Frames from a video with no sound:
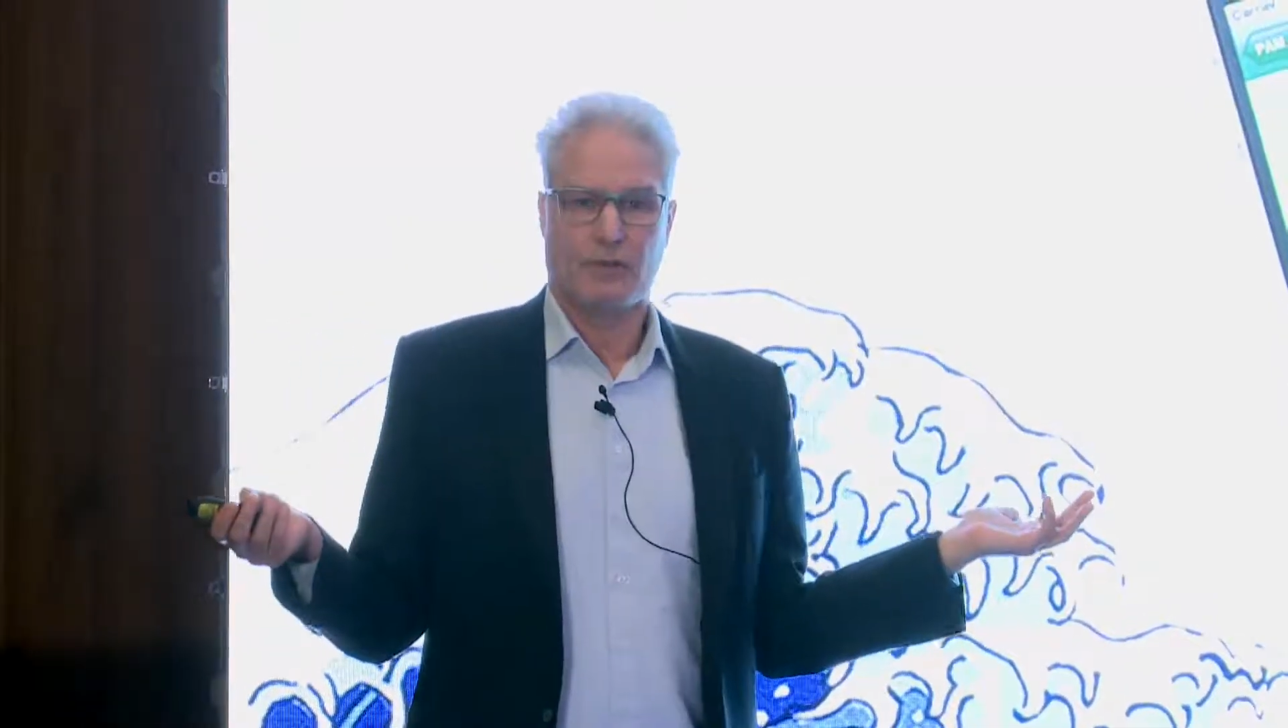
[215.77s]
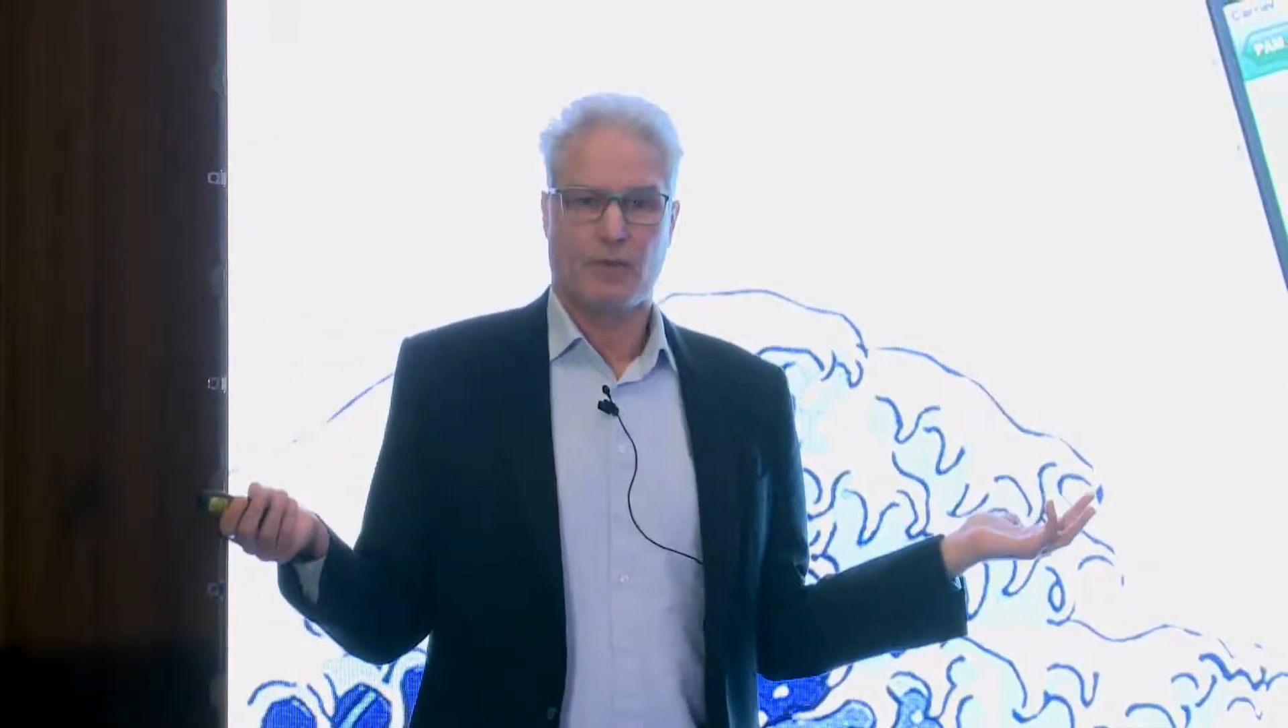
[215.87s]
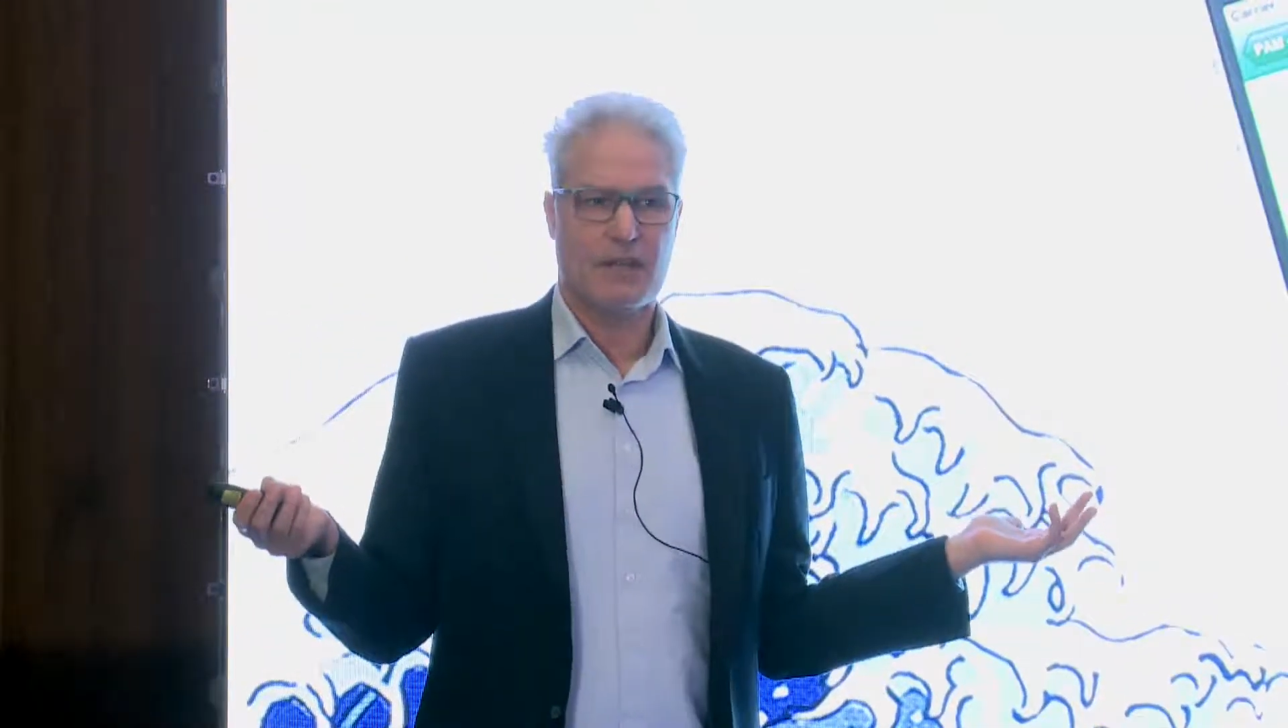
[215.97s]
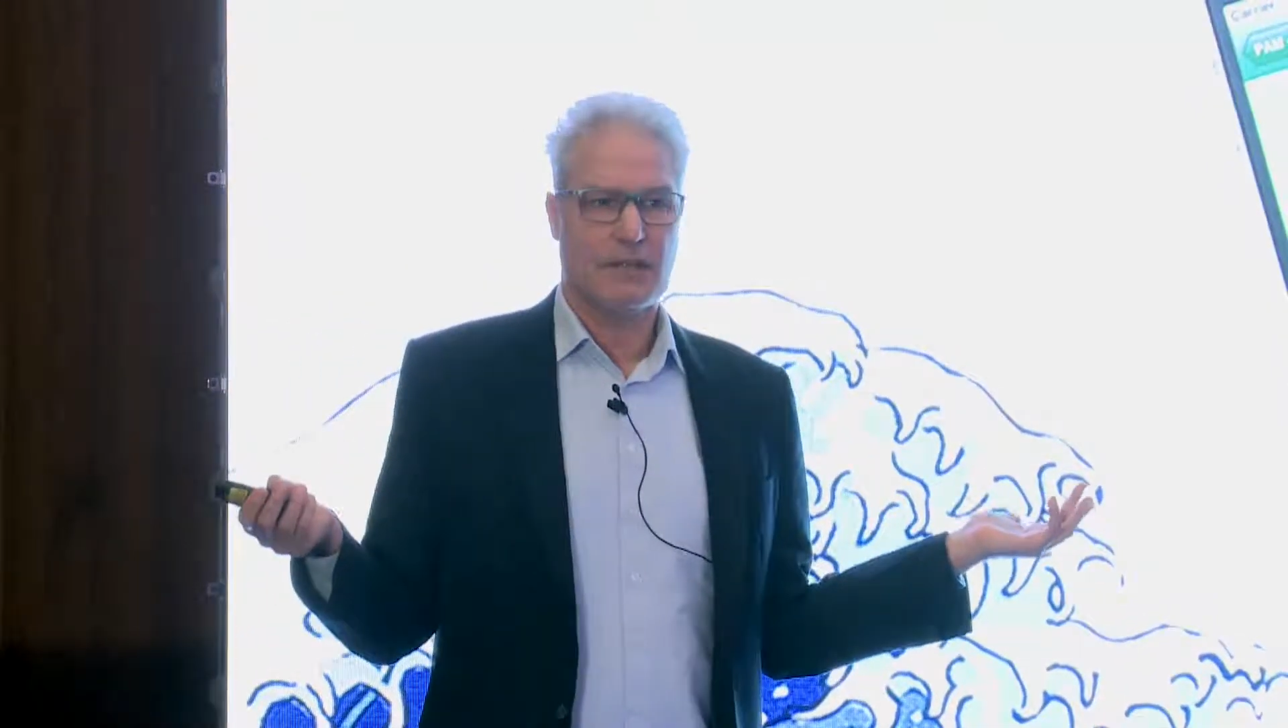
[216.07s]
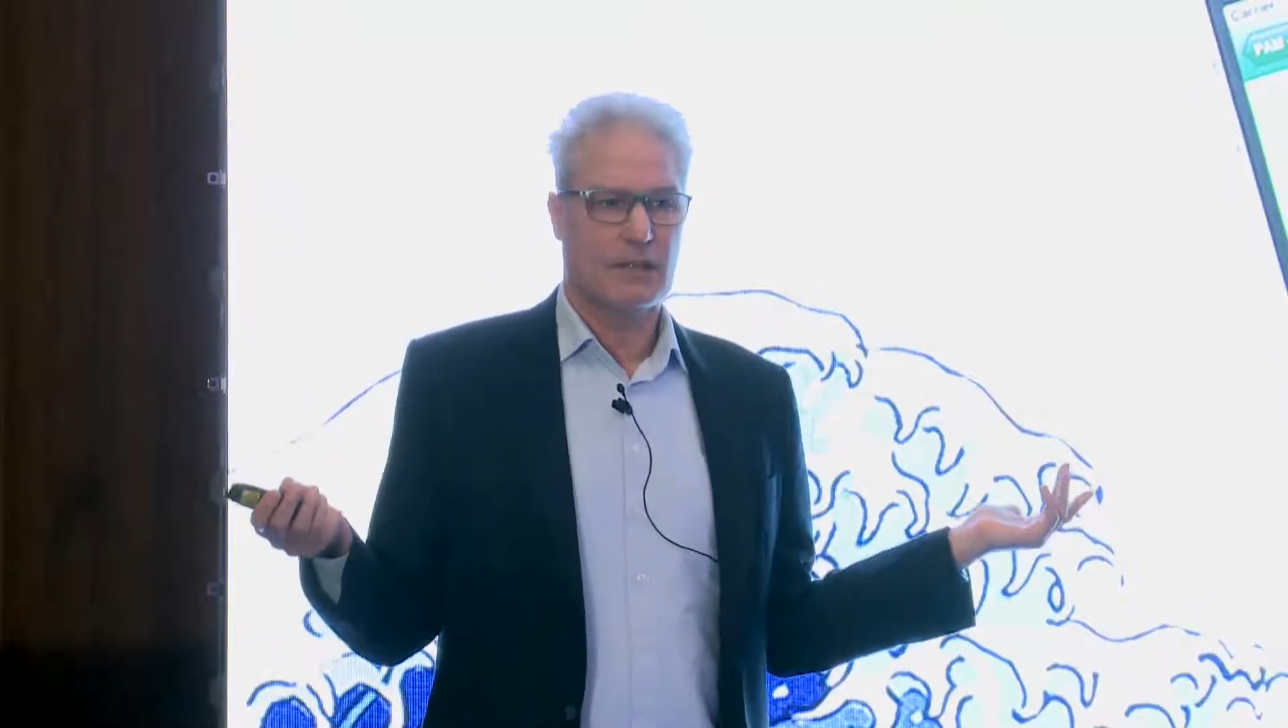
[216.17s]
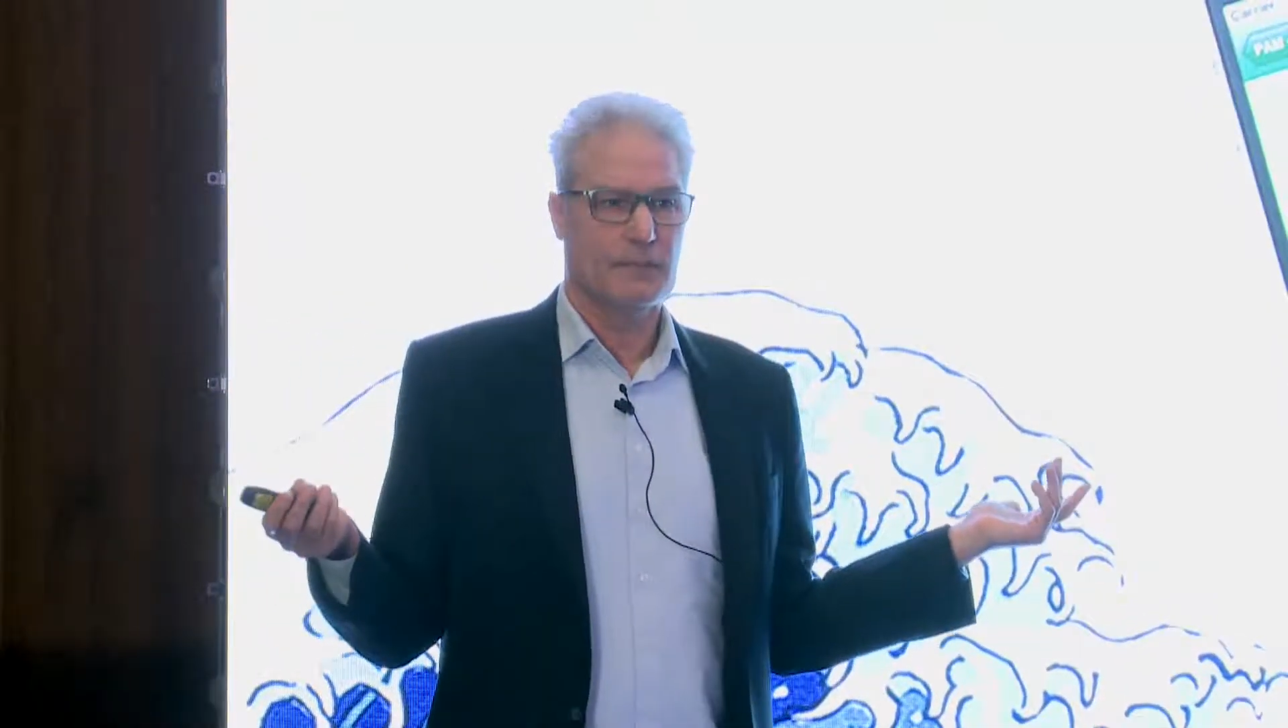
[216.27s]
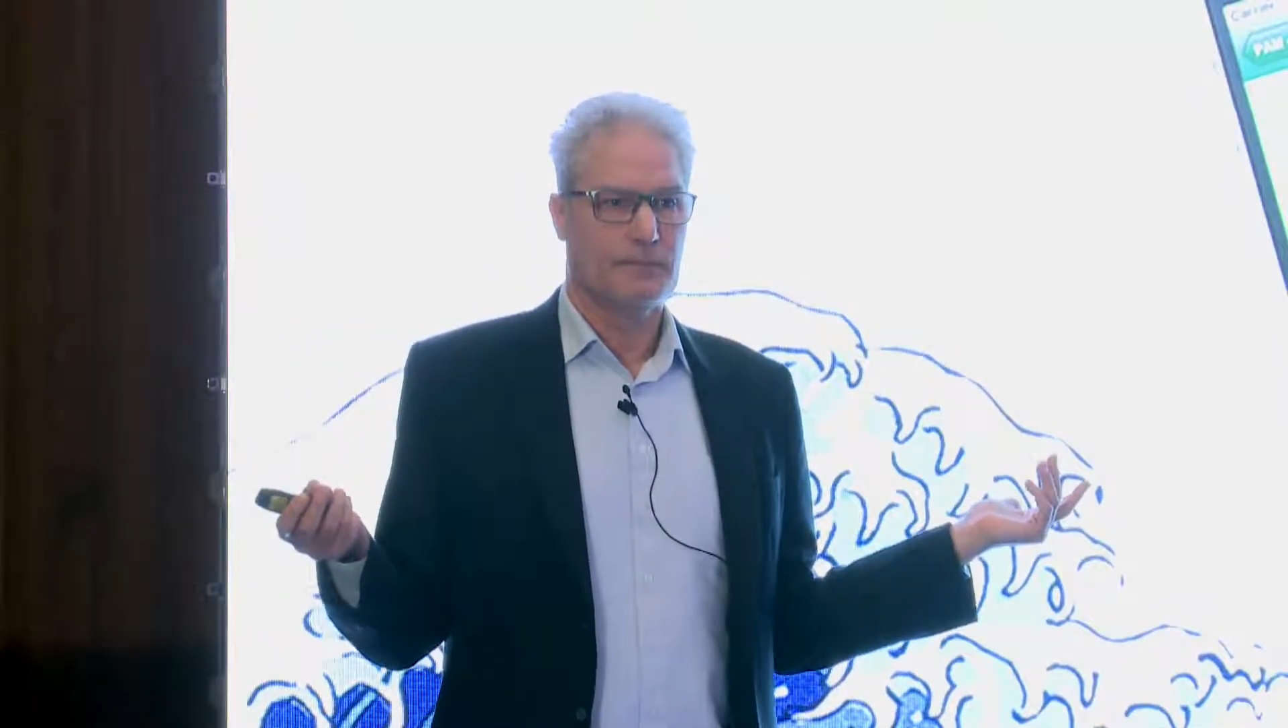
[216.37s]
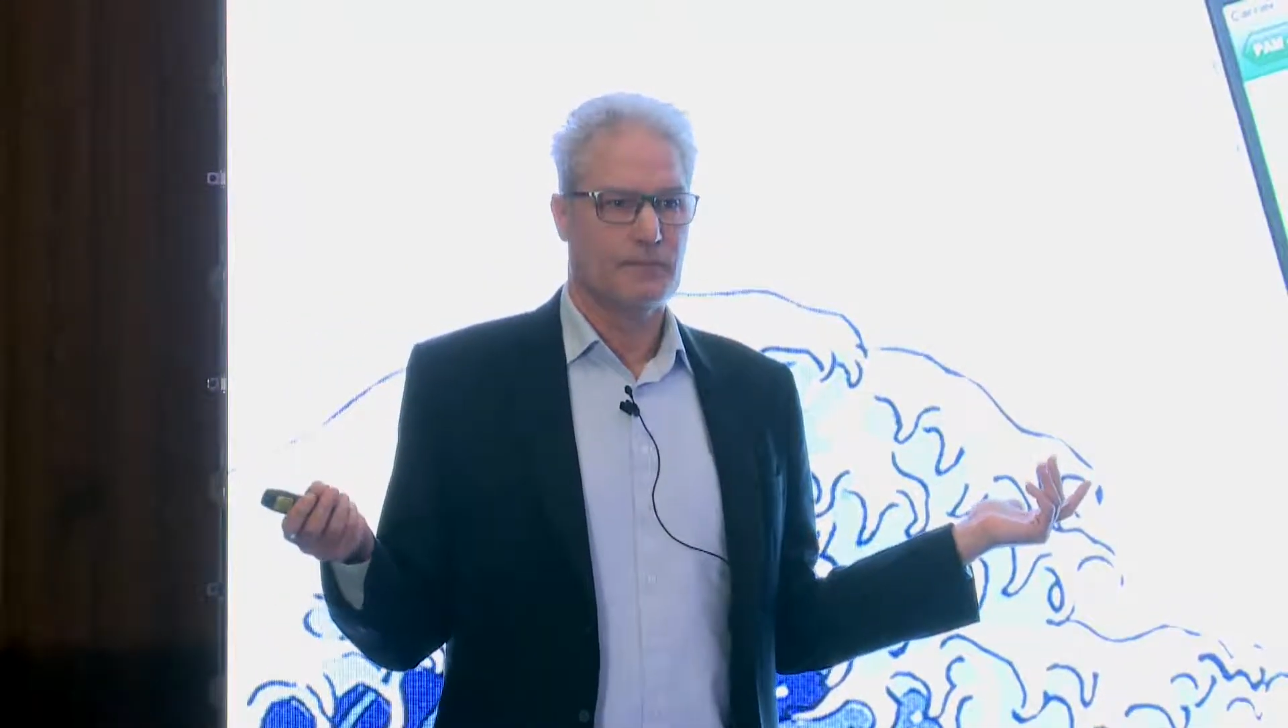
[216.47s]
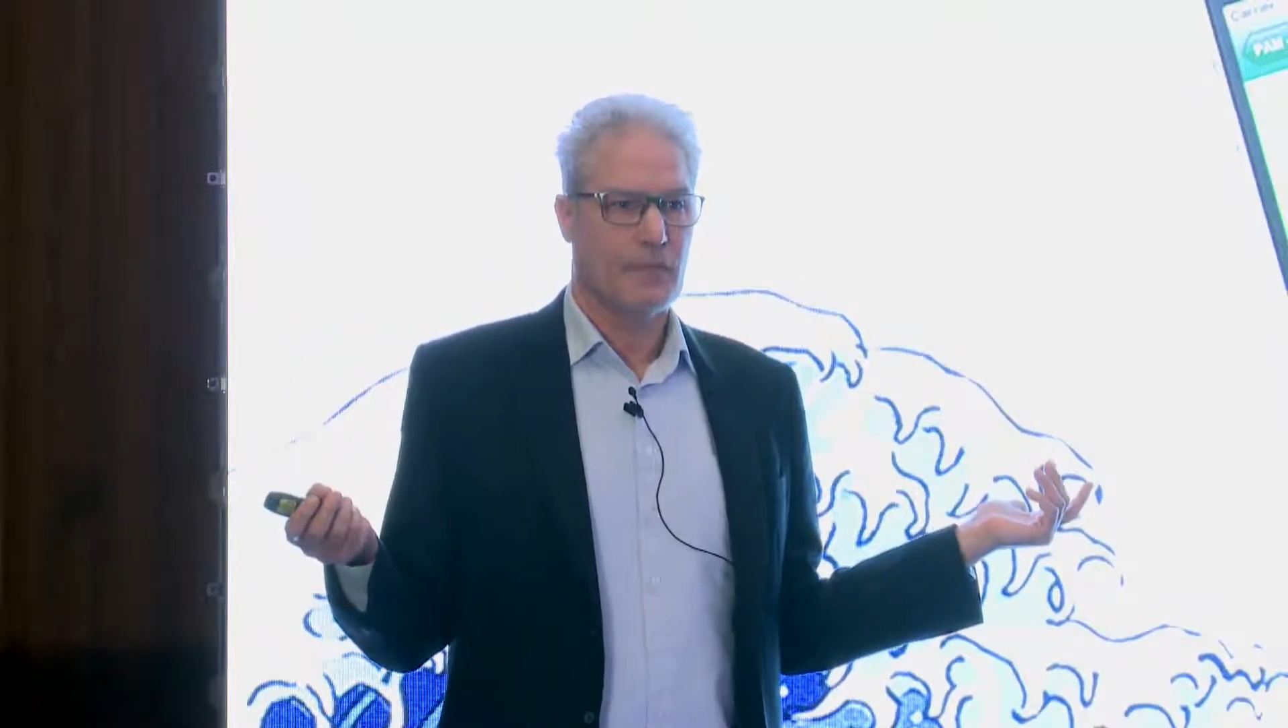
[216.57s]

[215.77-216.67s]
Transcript: Twitter,